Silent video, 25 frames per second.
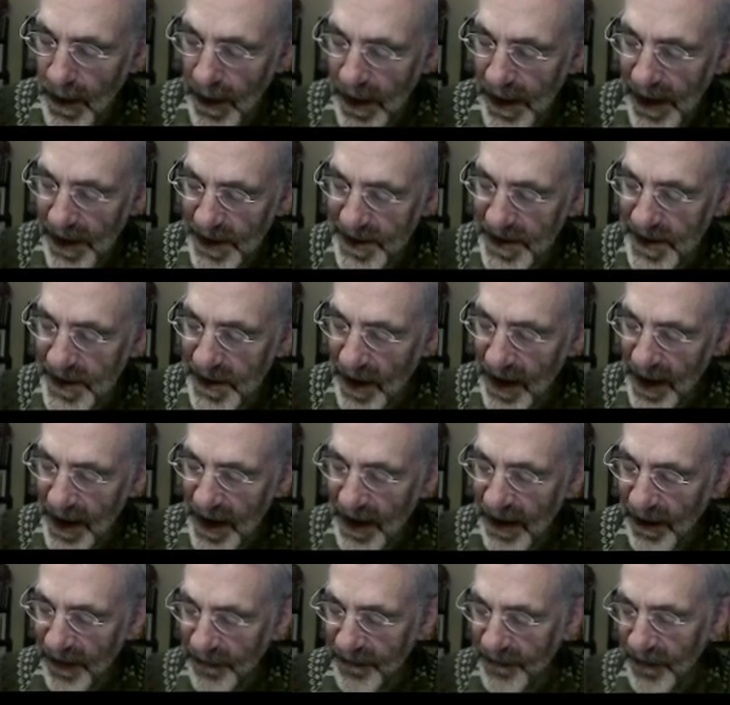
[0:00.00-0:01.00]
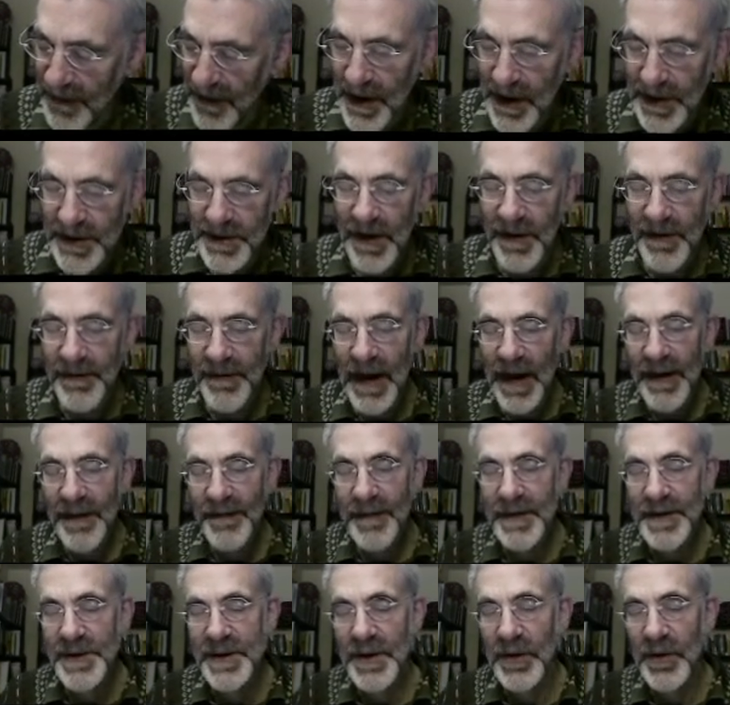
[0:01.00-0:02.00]
as f. So if f
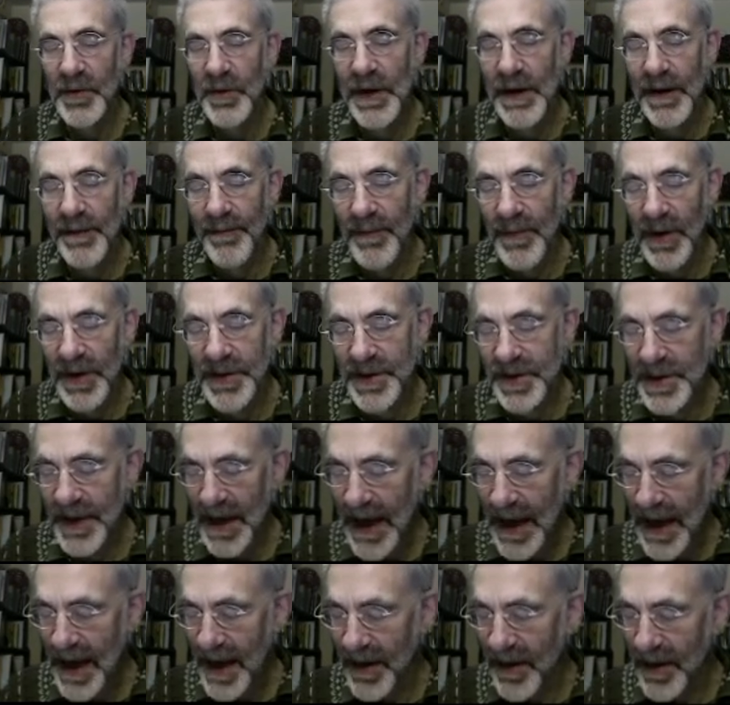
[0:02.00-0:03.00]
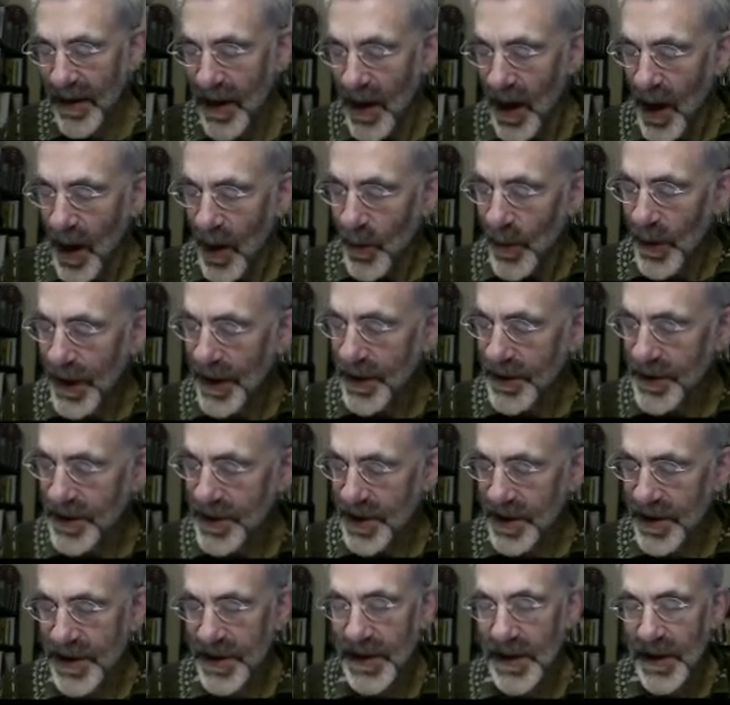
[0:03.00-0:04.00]
has degree at most n, we can
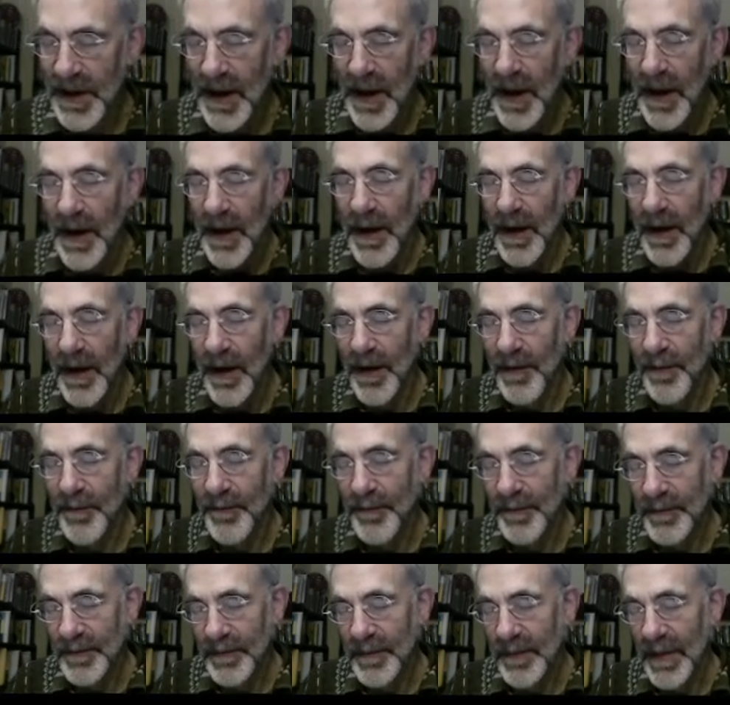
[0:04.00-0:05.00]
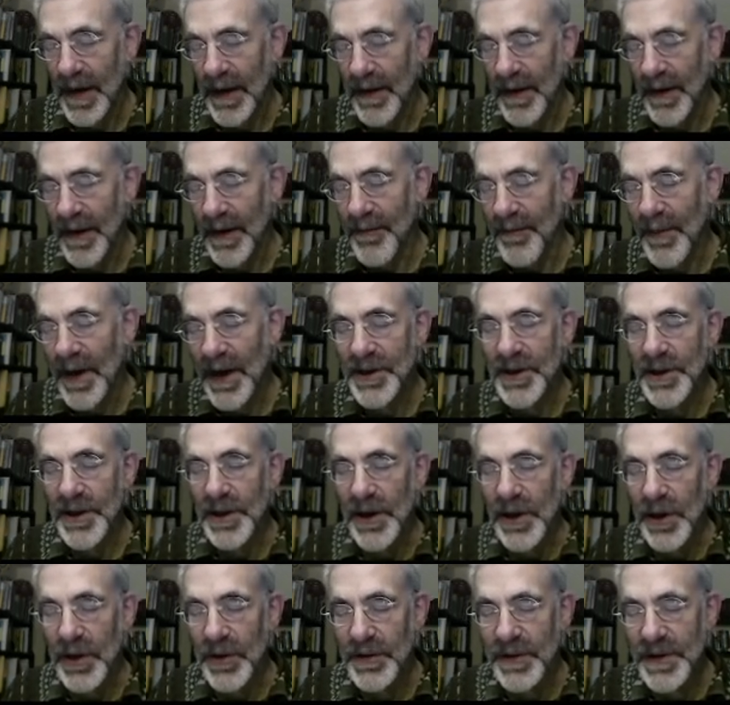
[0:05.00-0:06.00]
just
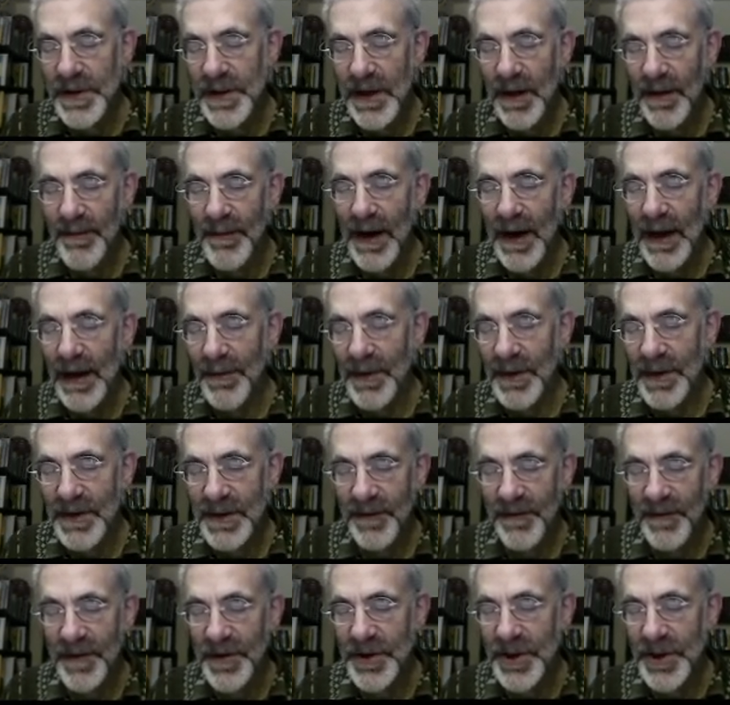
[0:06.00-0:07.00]
immediately use some element of the